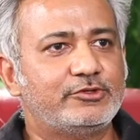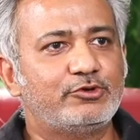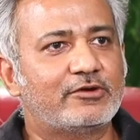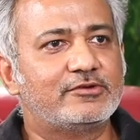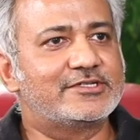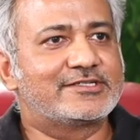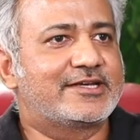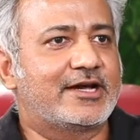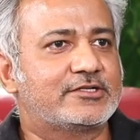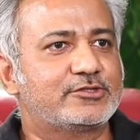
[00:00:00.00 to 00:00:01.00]
You have to just
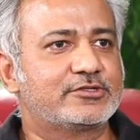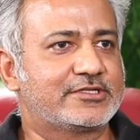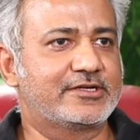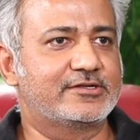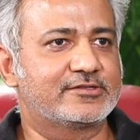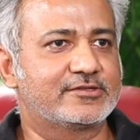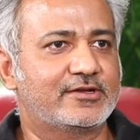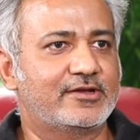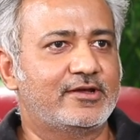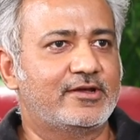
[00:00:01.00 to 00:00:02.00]
catch those signals.
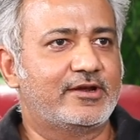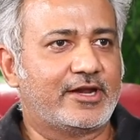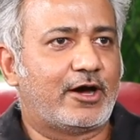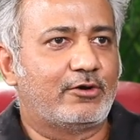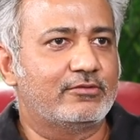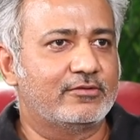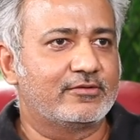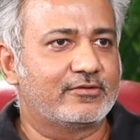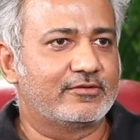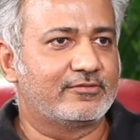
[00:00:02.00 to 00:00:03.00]
Now
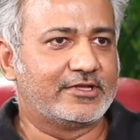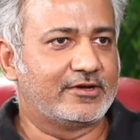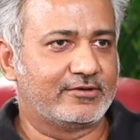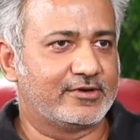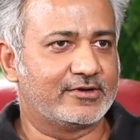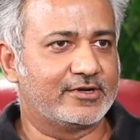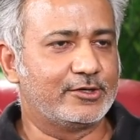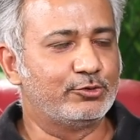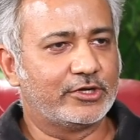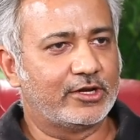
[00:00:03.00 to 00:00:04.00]
with our
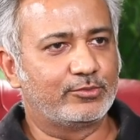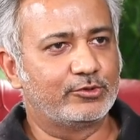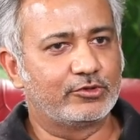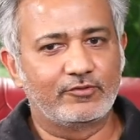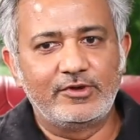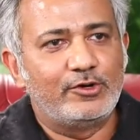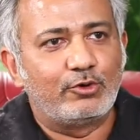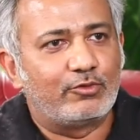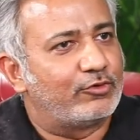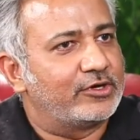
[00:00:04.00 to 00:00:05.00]
Luna and Pluto, we
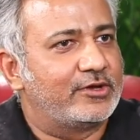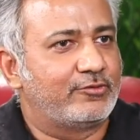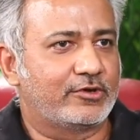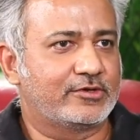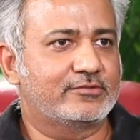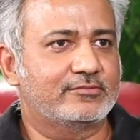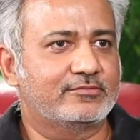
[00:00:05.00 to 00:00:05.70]
know what they want.